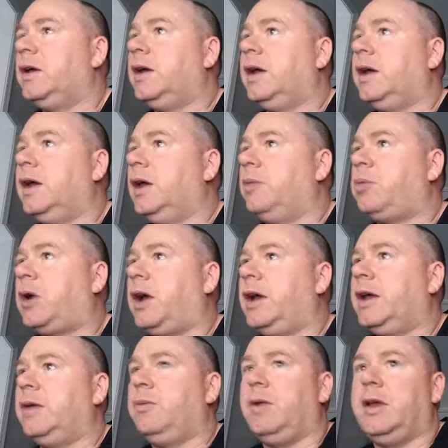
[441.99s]
It
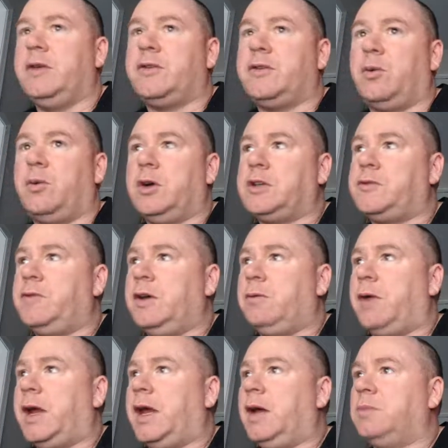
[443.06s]
probably is the worst
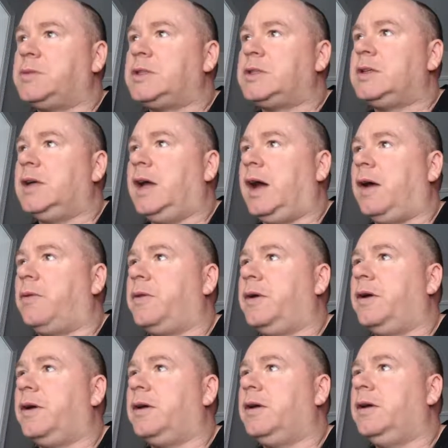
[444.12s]
VRAMs out
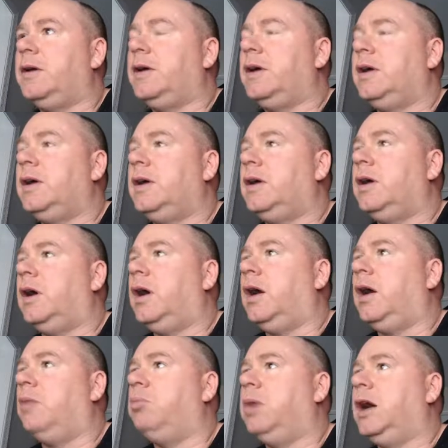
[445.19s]
there.
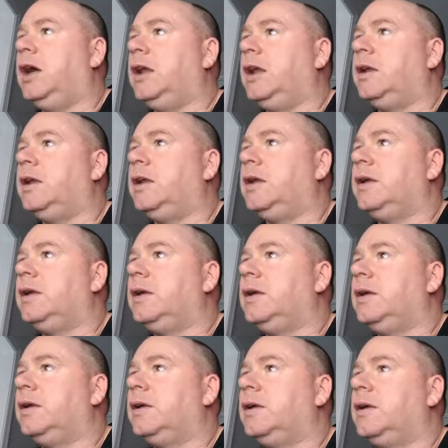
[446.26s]
But
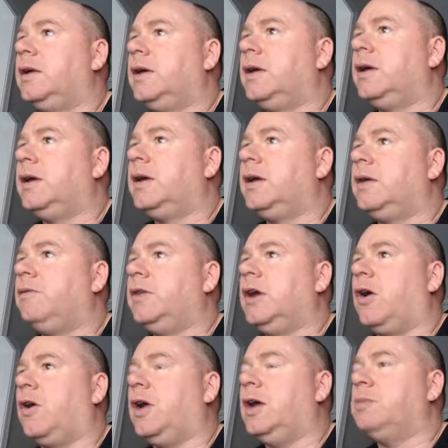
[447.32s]

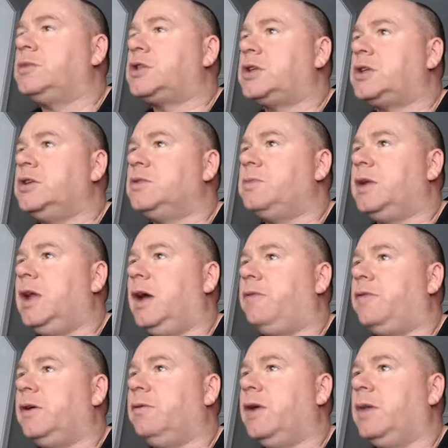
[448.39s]
VRMs, excuse me, not
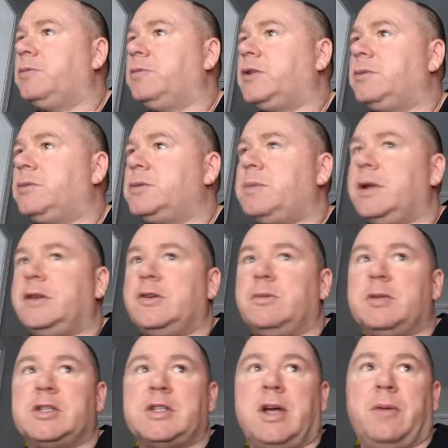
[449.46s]
VRAMs. I'm spending too much time with